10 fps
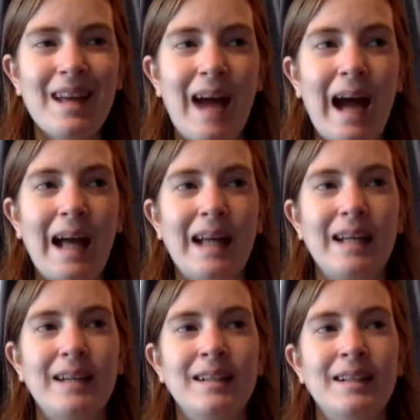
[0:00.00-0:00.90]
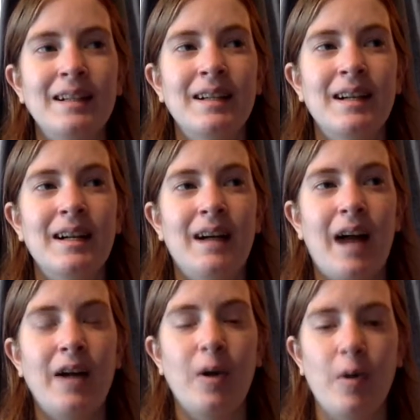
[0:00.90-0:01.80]
I
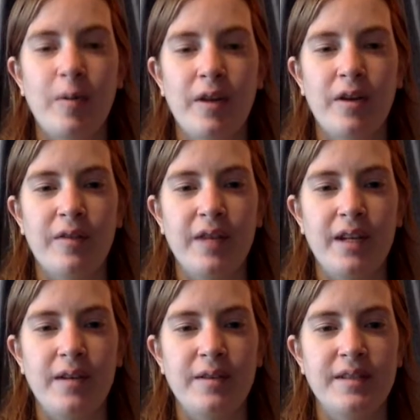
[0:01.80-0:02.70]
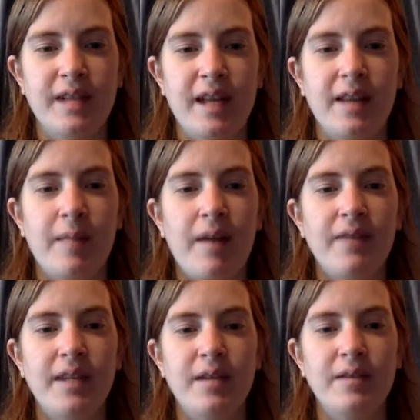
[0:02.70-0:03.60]
hope that her videos and that my
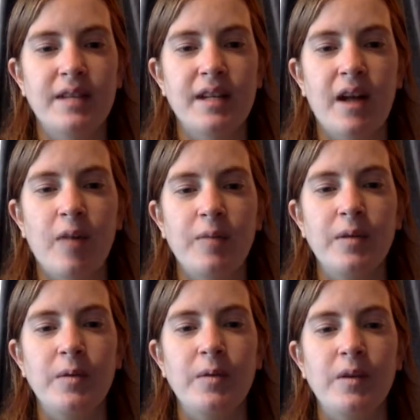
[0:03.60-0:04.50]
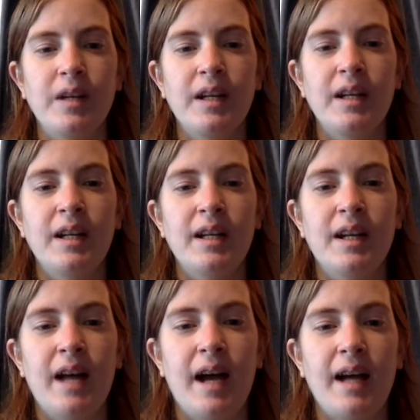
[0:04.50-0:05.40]
videos can help you
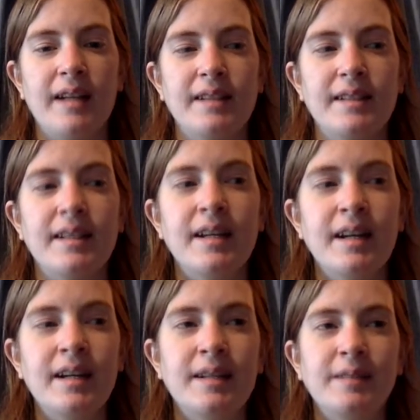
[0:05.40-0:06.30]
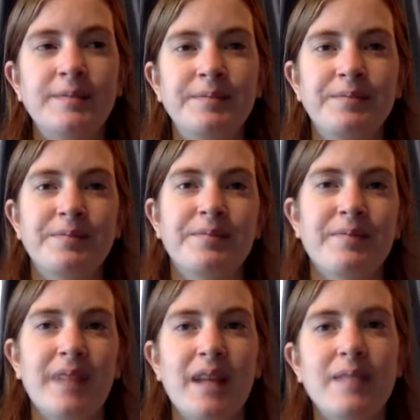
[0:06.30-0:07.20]
as
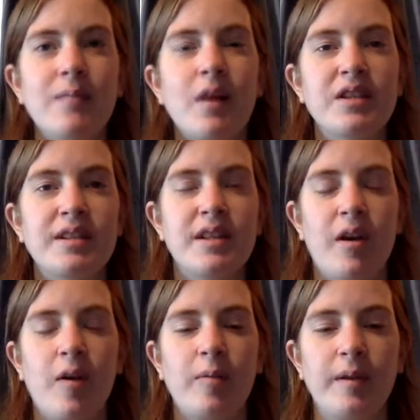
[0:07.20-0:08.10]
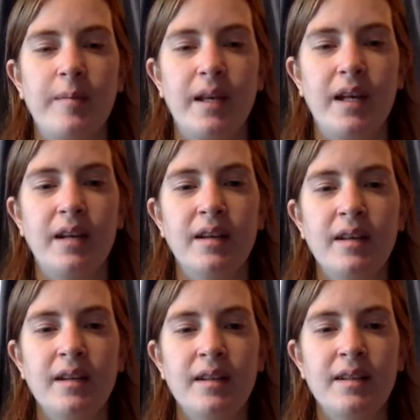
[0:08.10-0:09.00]
much as they're helping me.
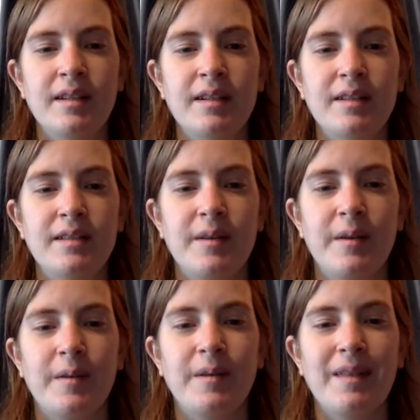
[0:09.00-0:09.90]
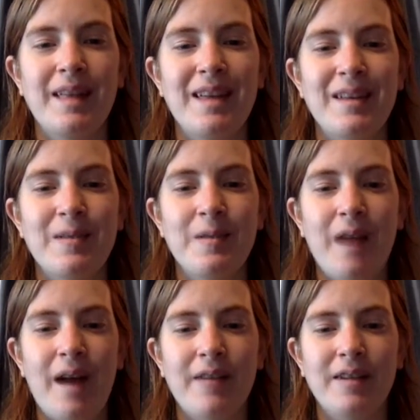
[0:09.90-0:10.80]
So thank you,
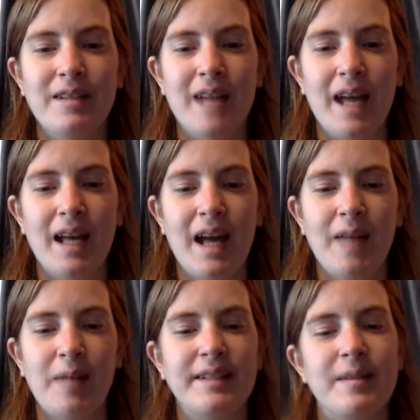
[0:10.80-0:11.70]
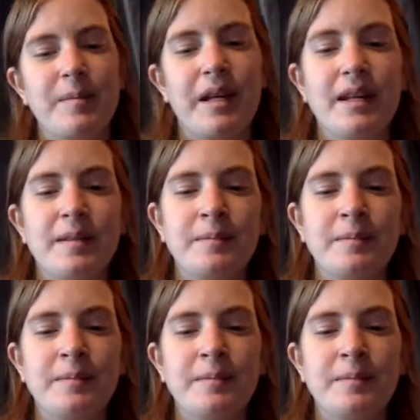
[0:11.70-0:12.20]
have a good day, and blessed be.